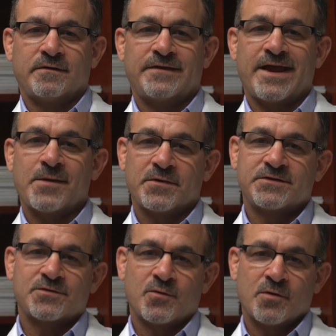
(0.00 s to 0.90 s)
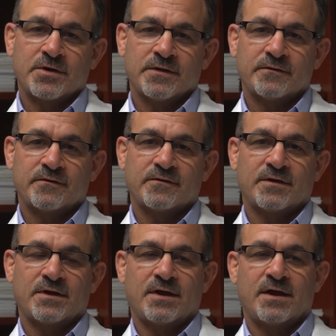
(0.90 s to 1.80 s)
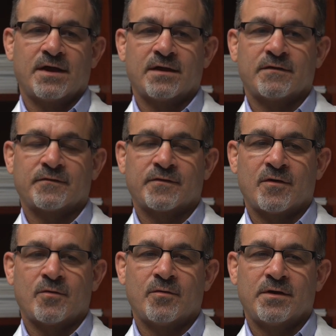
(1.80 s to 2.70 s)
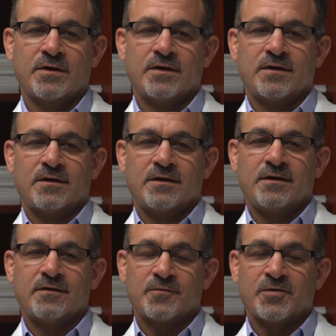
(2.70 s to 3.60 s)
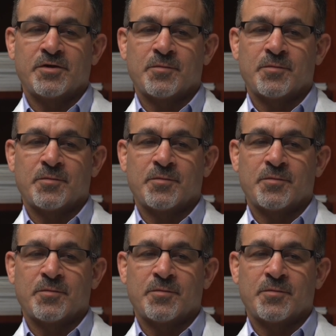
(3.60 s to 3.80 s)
damage to organs, and so it is really